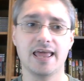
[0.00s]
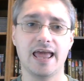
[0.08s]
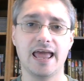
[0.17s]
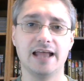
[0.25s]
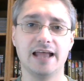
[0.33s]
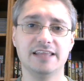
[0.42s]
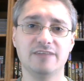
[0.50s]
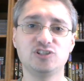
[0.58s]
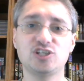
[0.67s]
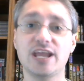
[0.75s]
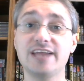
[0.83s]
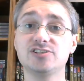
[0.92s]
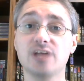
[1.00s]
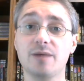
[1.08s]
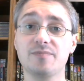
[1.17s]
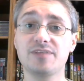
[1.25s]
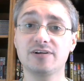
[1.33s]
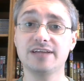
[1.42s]
And they've changed
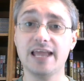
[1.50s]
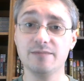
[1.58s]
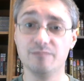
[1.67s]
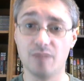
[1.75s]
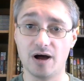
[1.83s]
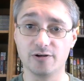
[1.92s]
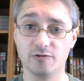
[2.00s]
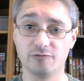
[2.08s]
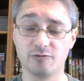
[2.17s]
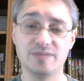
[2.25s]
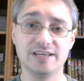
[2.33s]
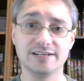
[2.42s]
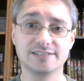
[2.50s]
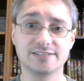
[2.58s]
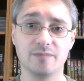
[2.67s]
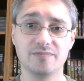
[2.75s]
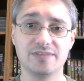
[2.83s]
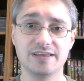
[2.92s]
up their game model from being
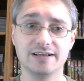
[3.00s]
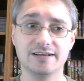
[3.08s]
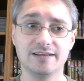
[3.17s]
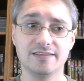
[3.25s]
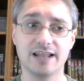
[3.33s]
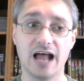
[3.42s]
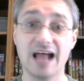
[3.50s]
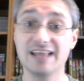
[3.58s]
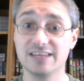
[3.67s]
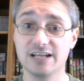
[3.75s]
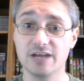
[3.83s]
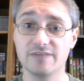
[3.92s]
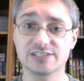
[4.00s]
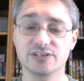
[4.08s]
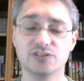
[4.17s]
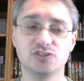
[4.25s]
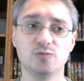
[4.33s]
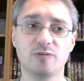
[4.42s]
something that I think of as
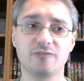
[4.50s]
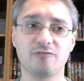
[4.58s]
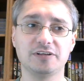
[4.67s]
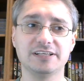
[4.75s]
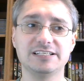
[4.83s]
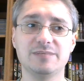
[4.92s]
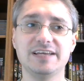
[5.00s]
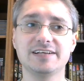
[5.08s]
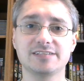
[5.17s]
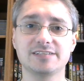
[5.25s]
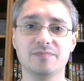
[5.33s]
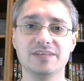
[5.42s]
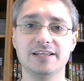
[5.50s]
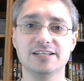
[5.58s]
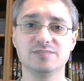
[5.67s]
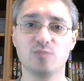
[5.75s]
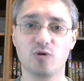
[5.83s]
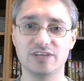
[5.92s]
consumer-friendly to being something that
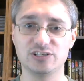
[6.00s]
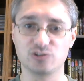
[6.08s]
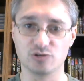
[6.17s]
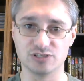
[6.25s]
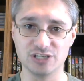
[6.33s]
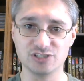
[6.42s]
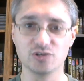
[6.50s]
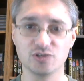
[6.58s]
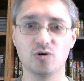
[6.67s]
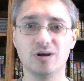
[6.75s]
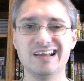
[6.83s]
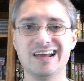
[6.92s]
is more of the traditional